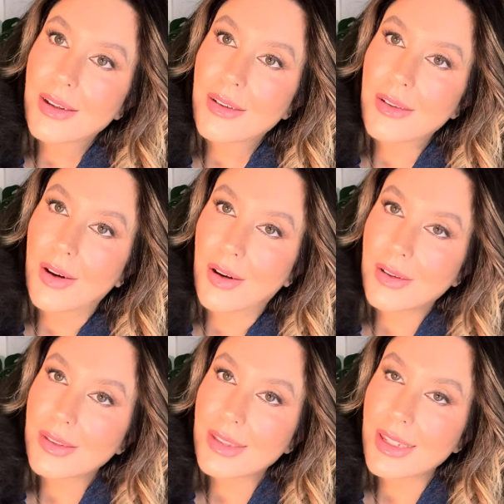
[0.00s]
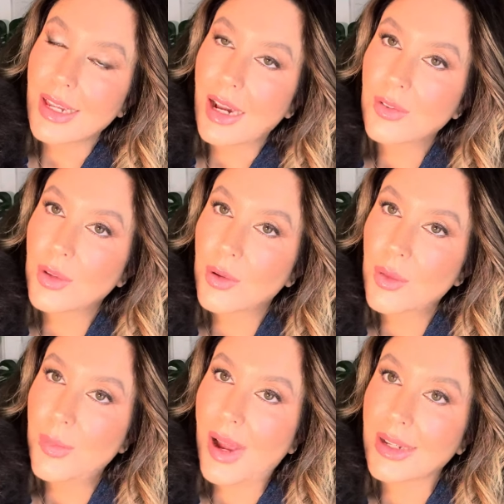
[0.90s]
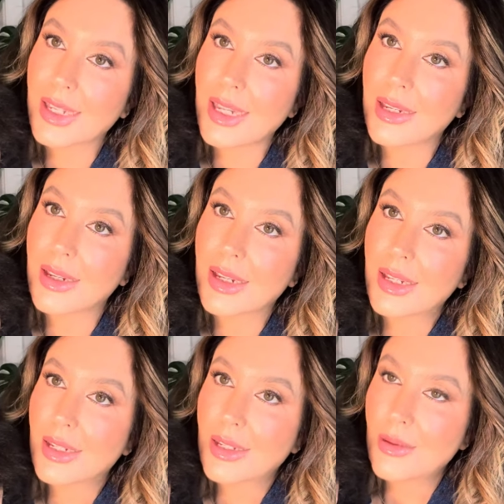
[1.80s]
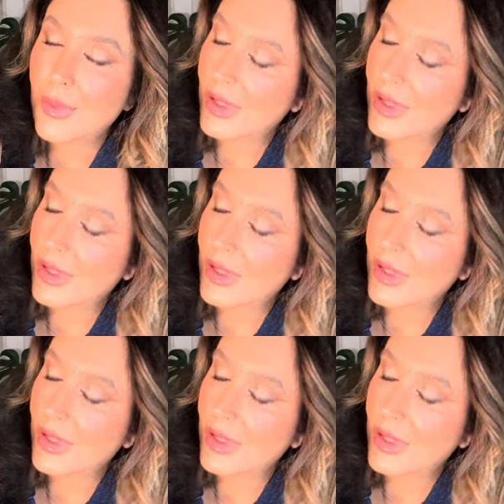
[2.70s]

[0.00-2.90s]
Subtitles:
Oh, dear, after all the barking, you're